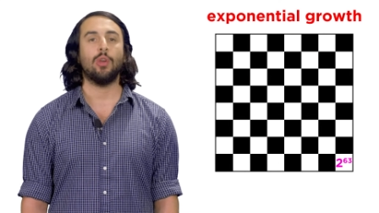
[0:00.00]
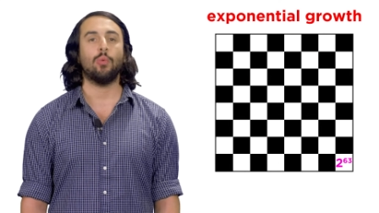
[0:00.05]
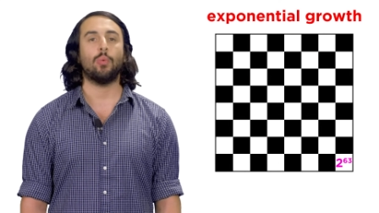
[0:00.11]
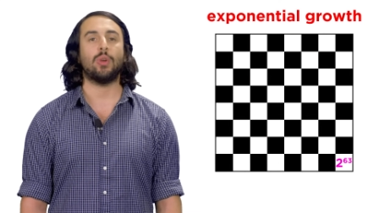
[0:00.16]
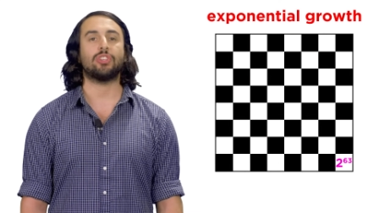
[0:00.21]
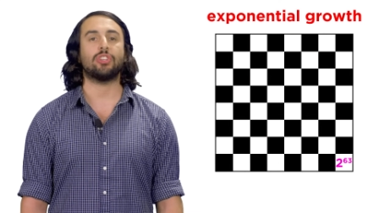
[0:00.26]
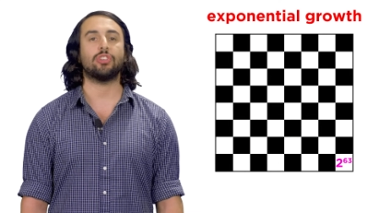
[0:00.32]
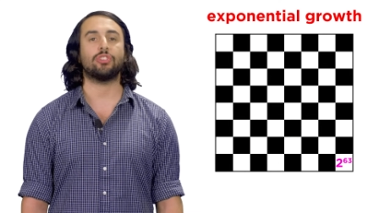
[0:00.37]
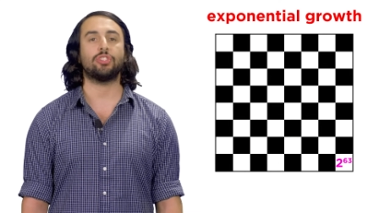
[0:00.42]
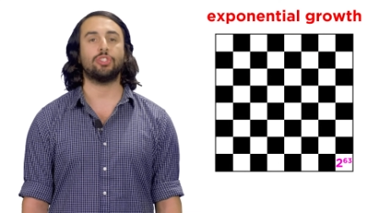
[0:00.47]

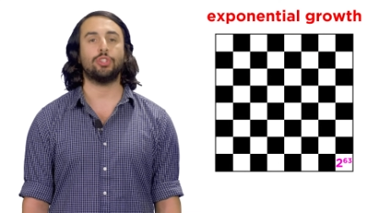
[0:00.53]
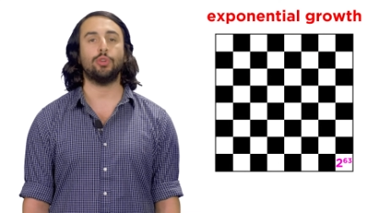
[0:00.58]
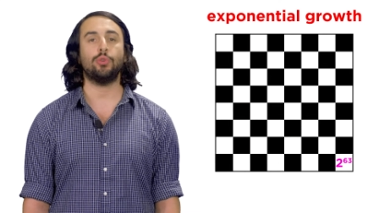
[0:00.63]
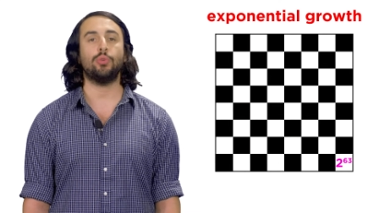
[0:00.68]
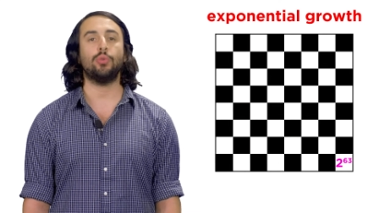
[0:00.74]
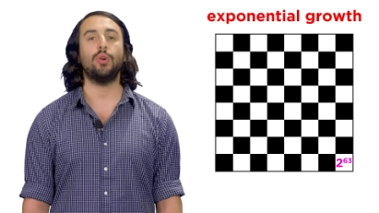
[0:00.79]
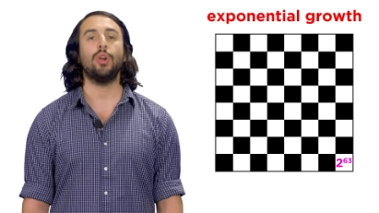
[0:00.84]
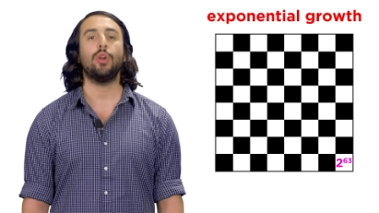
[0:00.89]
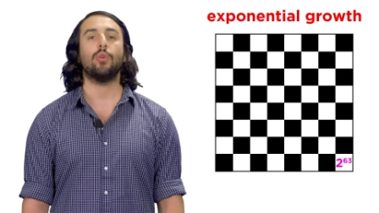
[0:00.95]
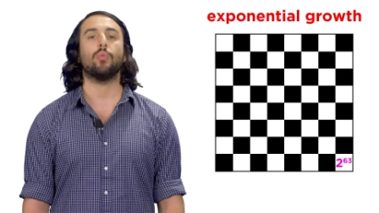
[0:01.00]
which is
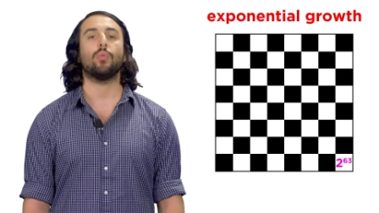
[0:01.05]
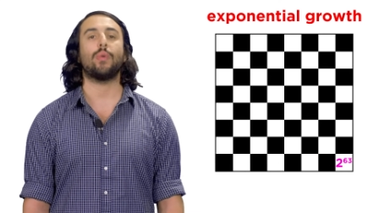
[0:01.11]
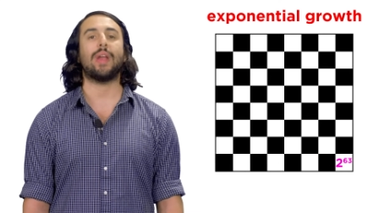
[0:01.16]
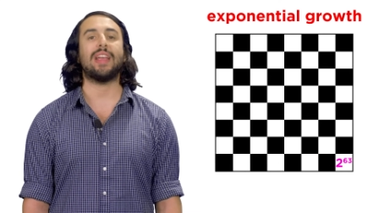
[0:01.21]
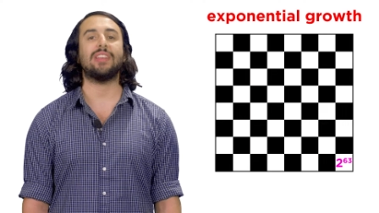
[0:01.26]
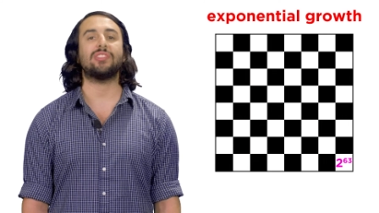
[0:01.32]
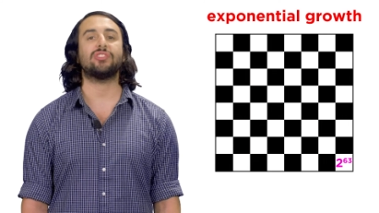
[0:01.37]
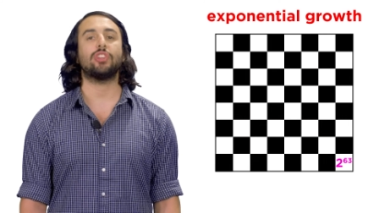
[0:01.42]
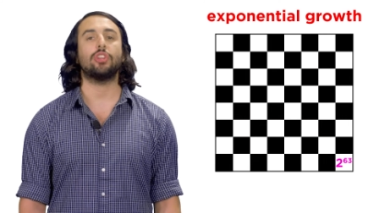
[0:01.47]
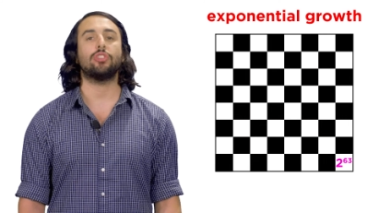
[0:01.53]
two
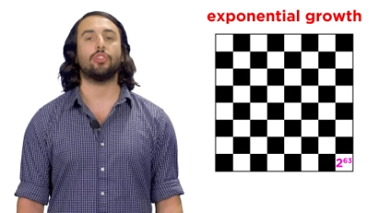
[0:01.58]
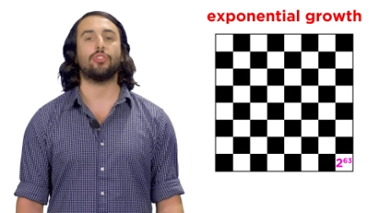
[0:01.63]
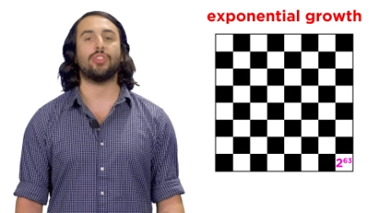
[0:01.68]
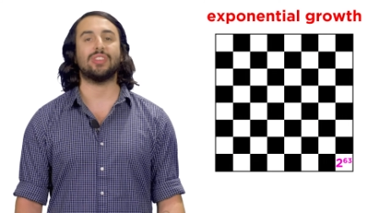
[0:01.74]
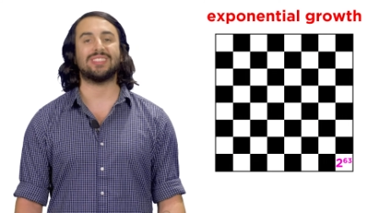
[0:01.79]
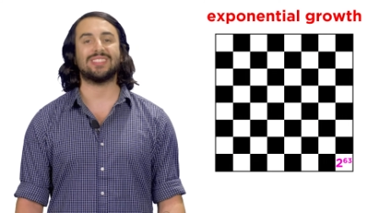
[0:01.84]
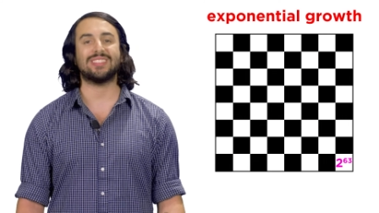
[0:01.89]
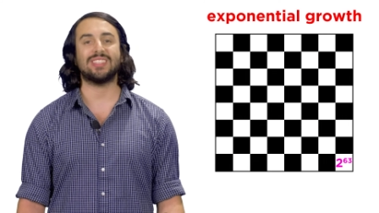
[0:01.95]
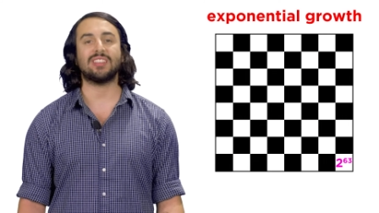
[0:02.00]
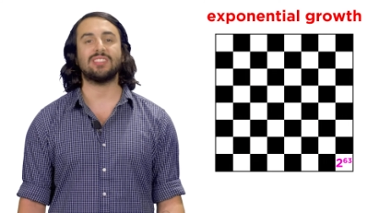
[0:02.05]
raised to the
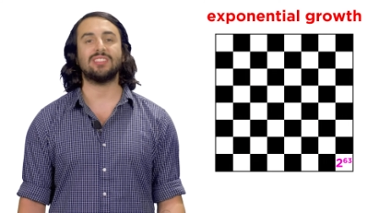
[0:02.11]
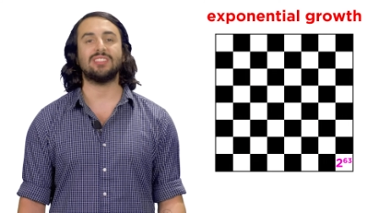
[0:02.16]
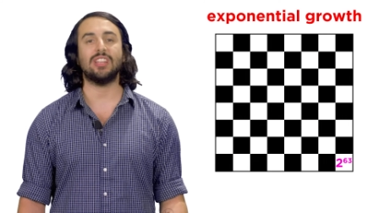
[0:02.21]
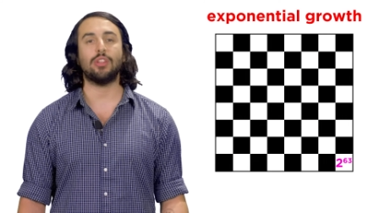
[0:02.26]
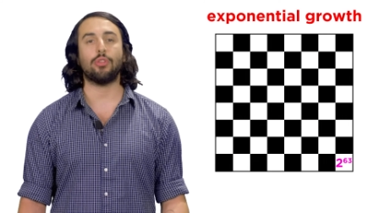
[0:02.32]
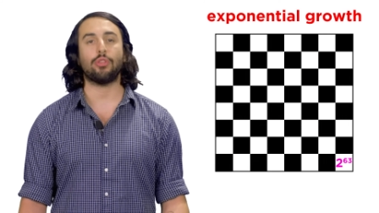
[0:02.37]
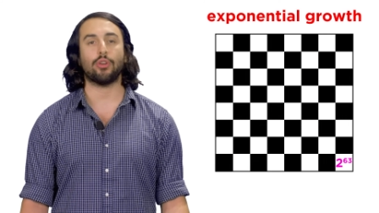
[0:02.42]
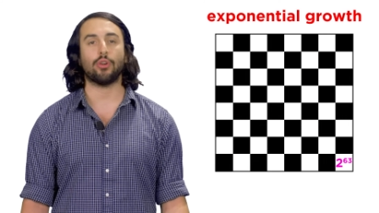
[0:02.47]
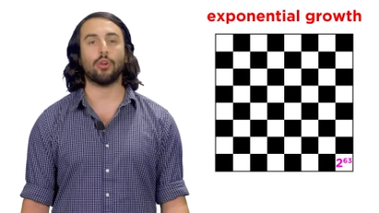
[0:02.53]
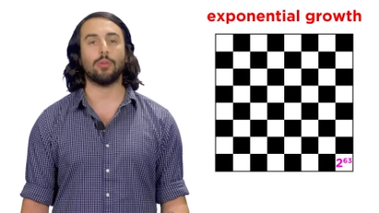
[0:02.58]

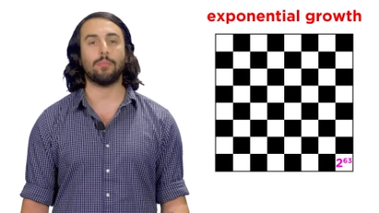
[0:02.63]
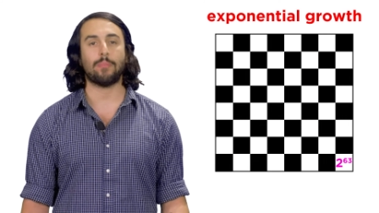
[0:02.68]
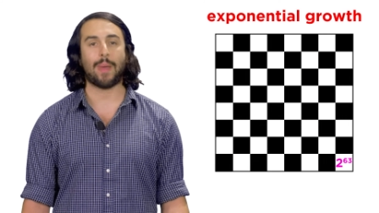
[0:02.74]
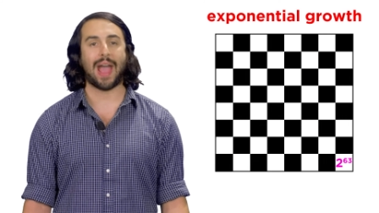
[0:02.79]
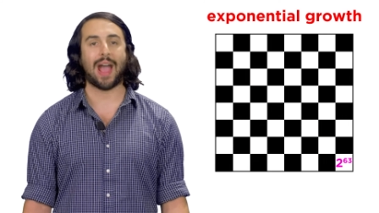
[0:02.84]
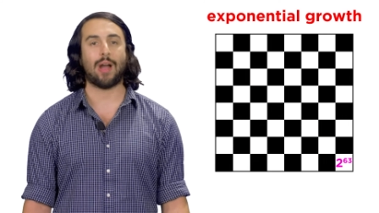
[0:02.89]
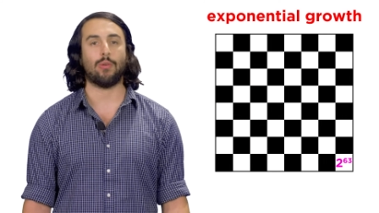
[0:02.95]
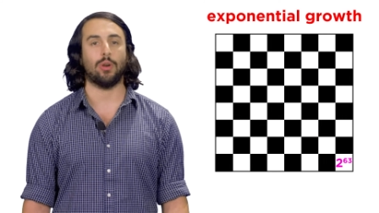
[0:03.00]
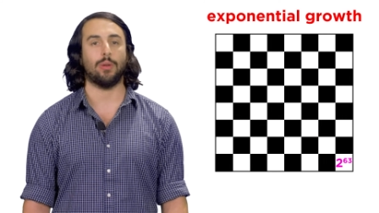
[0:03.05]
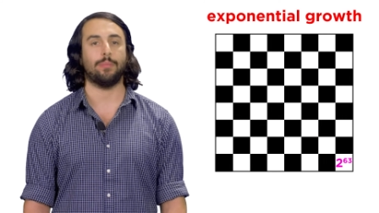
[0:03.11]
sixty-third
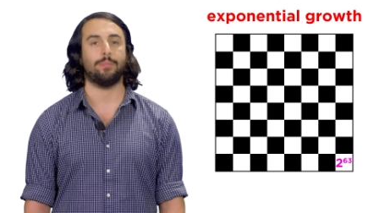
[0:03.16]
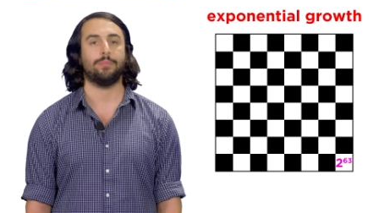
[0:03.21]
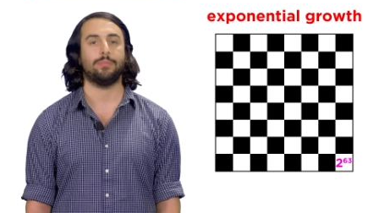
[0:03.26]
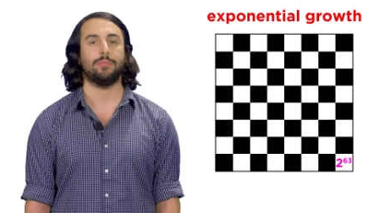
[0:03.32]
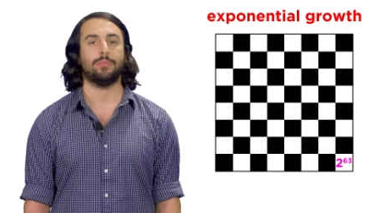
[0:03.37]
power.